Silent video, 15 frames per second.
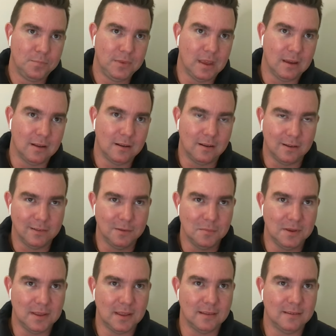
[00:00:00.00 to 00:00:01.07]
yeah, like to
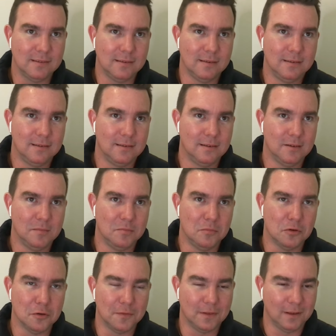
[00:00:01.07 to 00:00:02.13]
me, that's
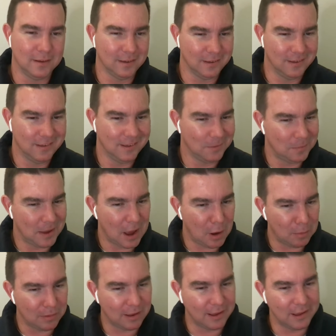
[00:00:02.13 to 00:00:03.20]
more of like a
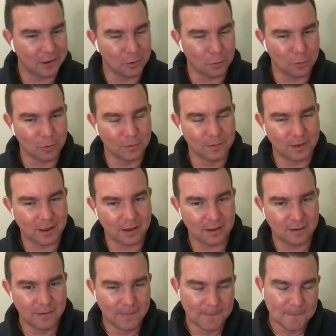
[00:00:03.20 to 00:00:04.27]
power play, or, you
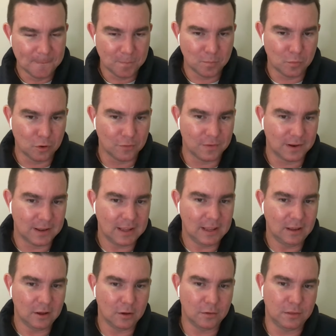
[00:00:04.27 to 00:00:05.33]
know, more of an
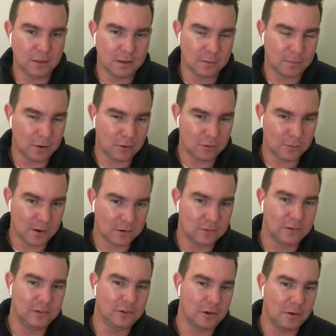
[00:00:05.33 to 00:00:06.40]
ego thing opposed to
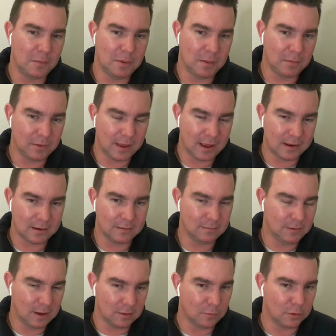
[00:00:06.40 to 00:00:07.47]
actually showing people how to,
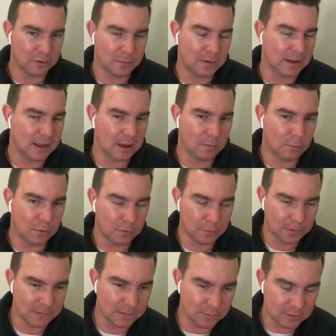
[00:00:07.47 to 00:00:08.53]
you know, what to pick out and what all
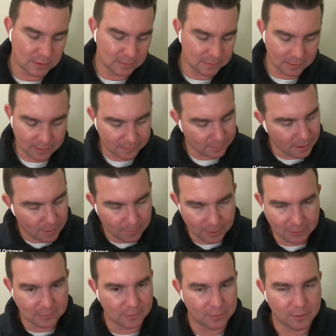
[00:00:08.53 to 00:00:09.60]
those different things are. Yeah, but
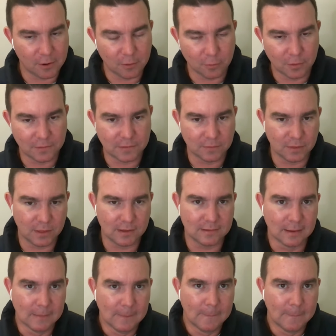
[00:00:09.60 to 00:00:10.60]
each of their own, all those different things.